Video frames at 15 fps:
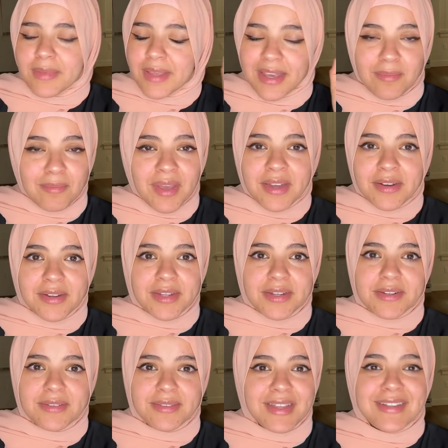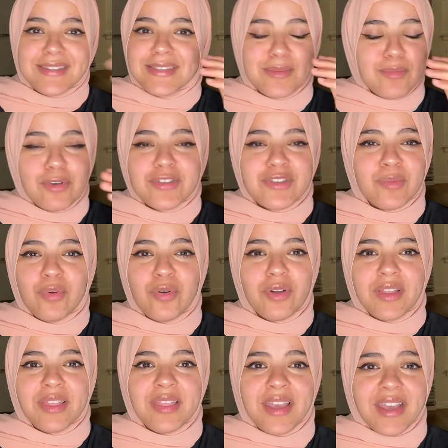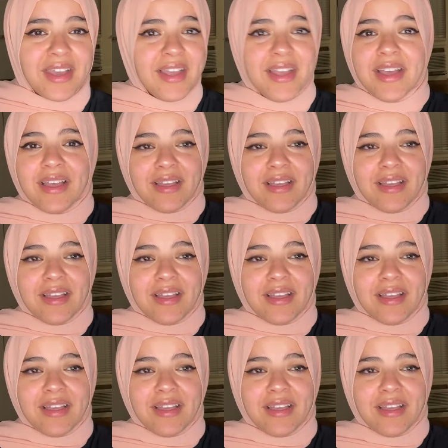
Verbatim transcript: Get married. That's the most important thing.